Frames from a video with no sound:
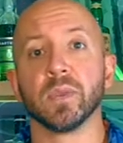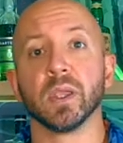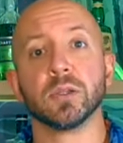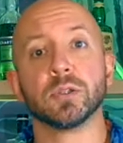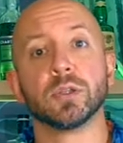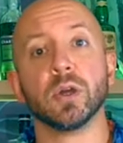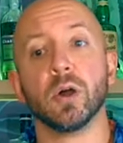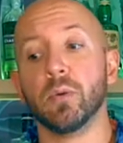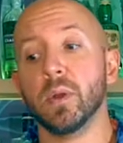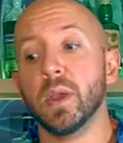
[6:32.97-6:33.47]

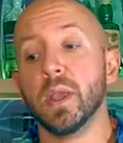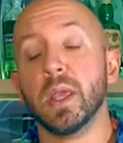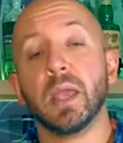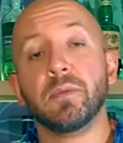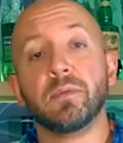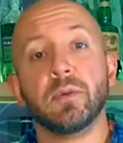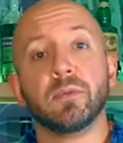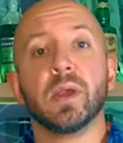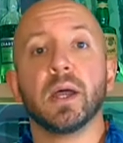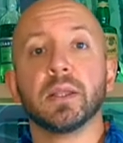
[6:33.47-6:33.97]
So
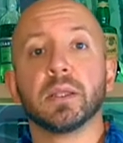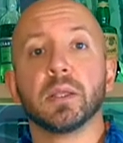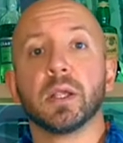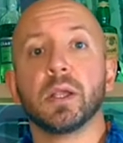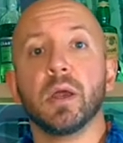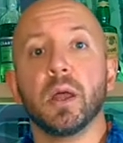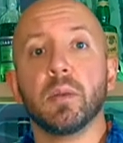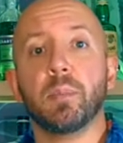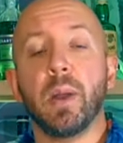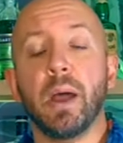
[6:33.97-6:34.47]
if you've got the
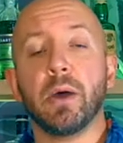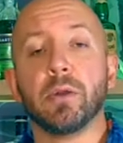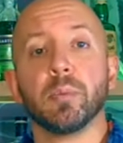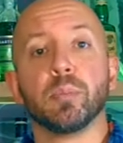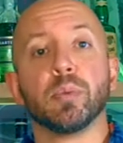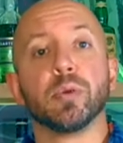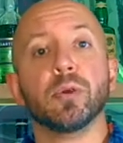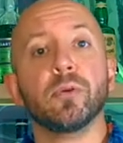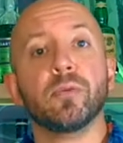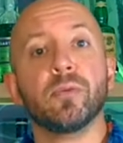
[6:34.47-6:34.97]
gunpowder
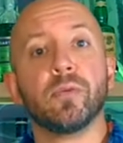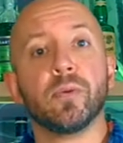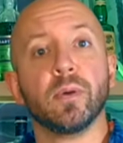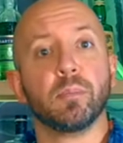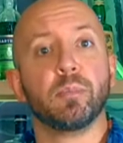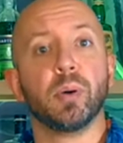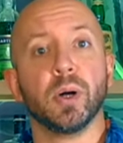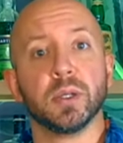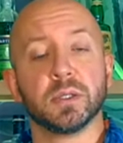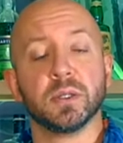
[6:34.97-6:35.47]
proof
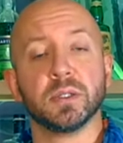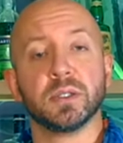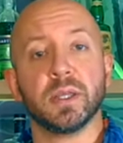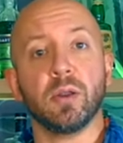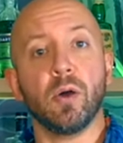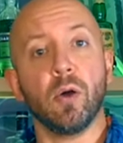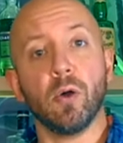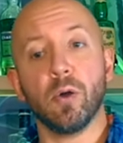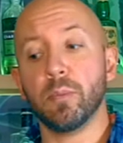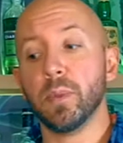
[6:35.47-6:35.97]
Pusser's at
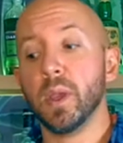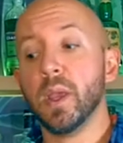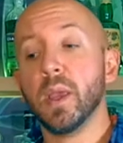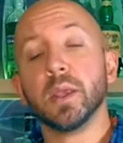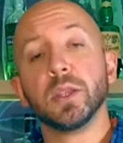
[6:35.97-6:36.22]
home,